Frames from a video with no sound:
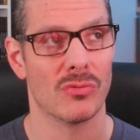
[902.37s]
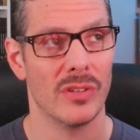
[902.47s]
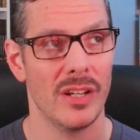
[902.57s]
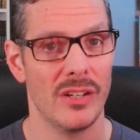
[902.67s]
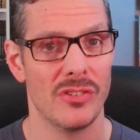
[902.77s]

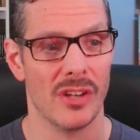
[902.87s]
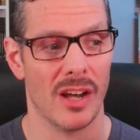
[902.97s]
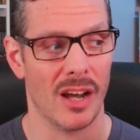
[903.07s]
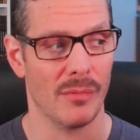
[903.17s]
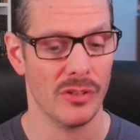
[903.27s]
great
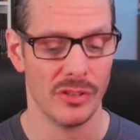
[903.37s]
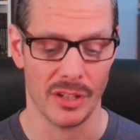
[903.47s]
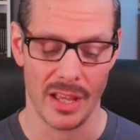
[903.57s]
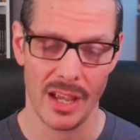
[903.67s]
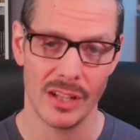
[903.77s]
job, just
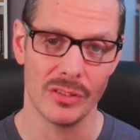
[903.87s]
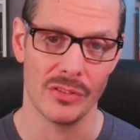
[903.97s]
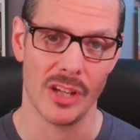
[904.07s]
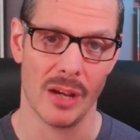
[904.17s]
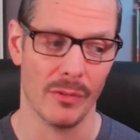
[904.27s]
an
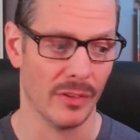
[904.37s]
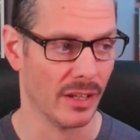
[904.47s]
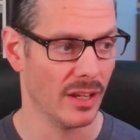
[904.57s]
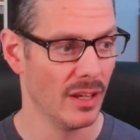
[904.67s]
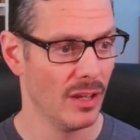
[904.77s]
excellent job of like